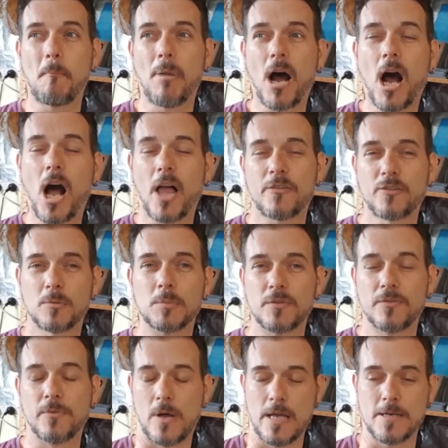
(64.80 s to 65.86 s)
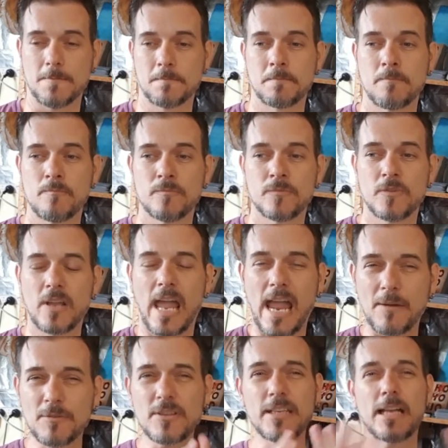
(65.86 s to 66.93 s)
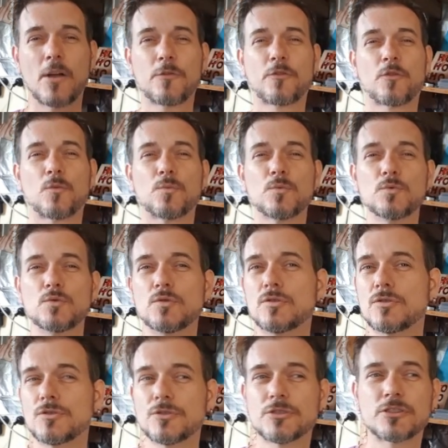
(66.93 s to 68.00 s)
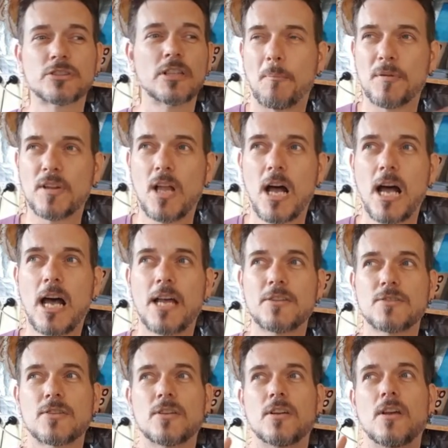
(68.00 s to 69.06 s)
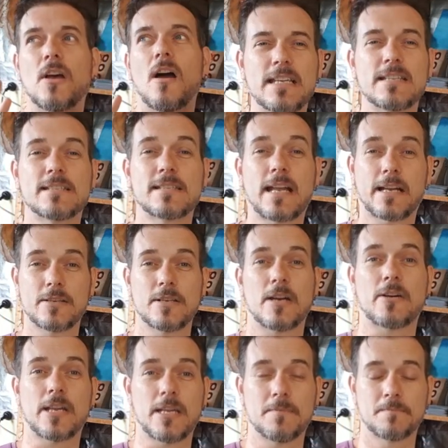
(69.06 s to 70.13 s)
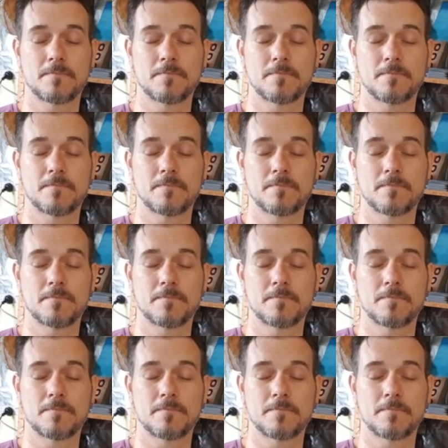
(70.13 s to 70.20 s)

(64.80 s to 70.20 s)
possible fun. Everything else, the rules, the plot, is secondary.